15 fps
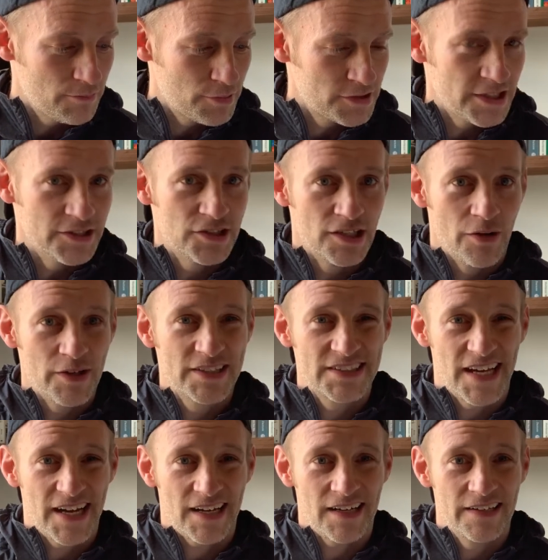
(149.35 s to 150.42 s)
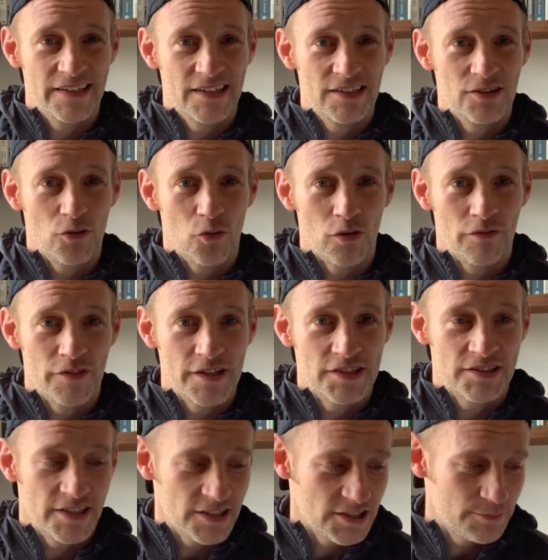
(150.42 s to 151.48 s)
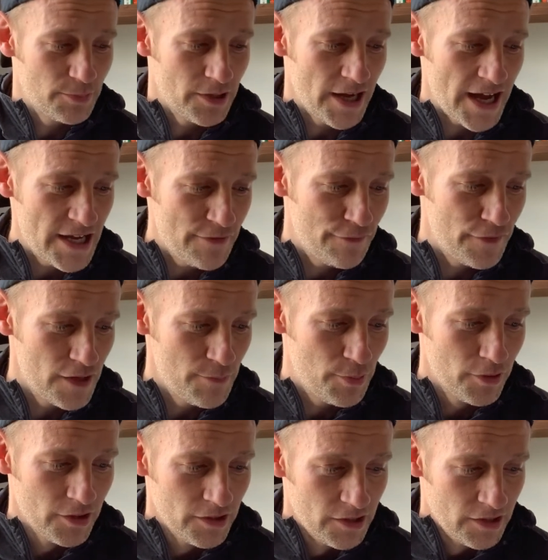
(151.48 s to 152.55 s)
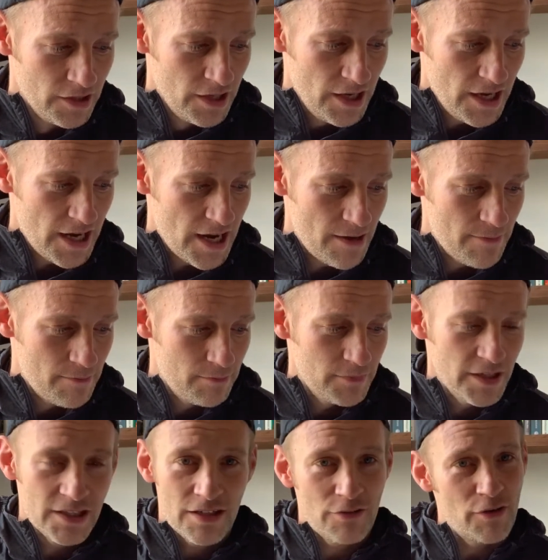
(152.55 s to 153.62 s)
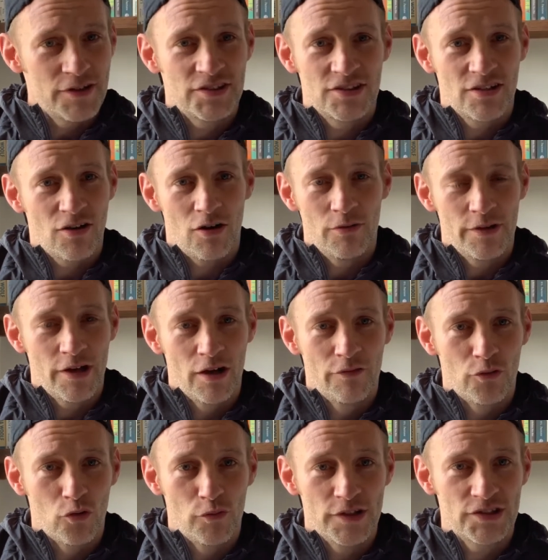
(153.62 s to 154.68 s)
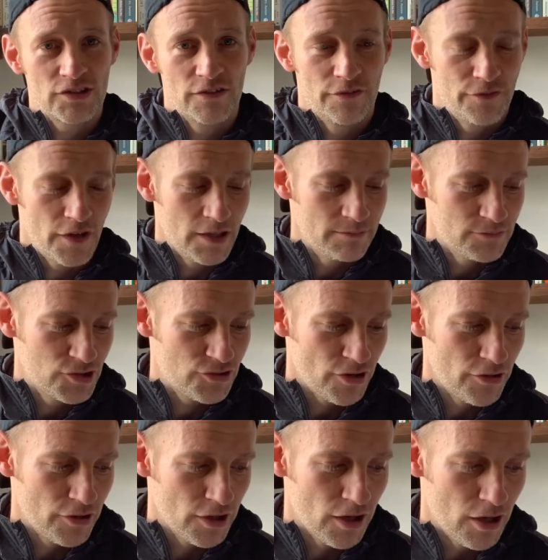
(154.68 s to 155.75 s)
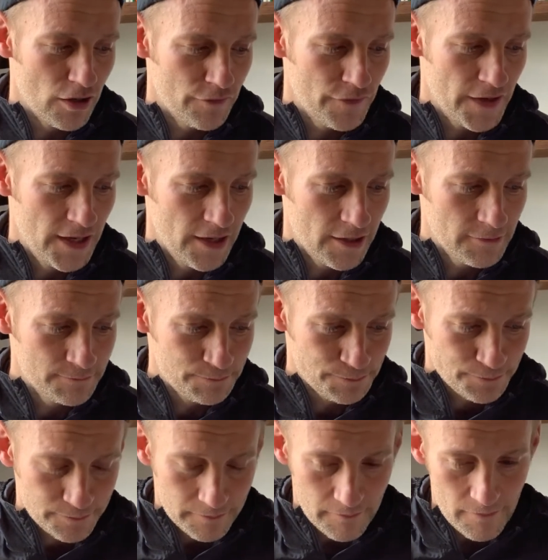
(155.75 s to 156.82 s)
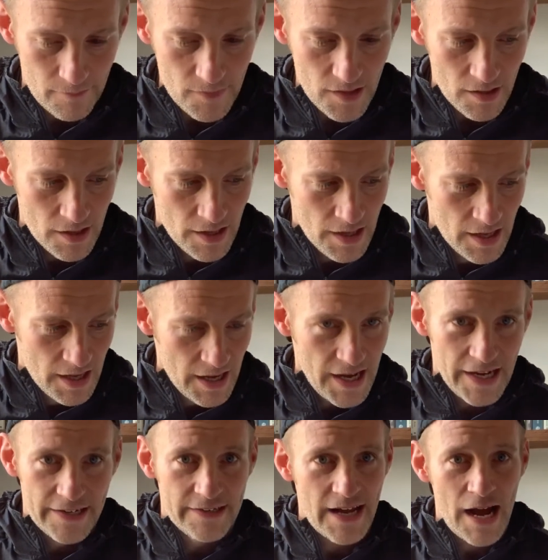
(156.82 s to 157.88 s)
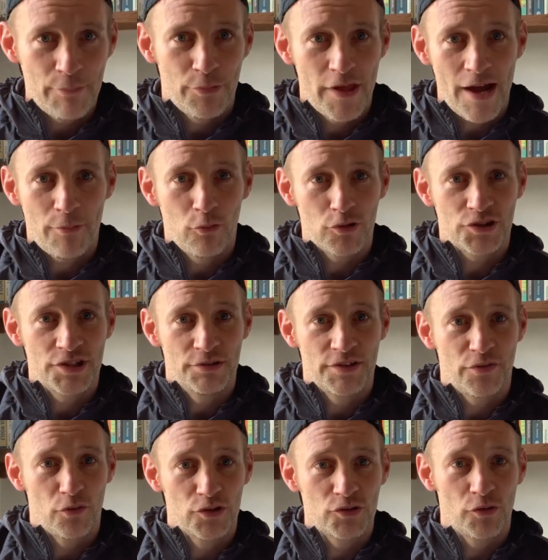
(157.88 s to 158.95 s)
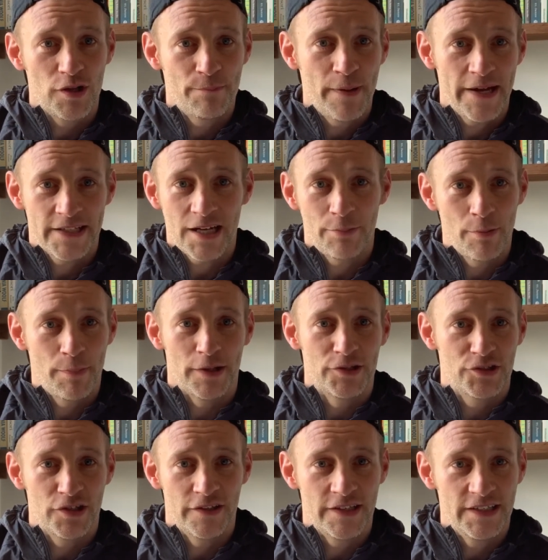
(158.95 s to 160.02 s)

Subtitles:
pretend to know exactly all of these things, but AFib increases the overall risk of stroke and heart failure. And the Apple Watch Series 4 has already picked up a bunch of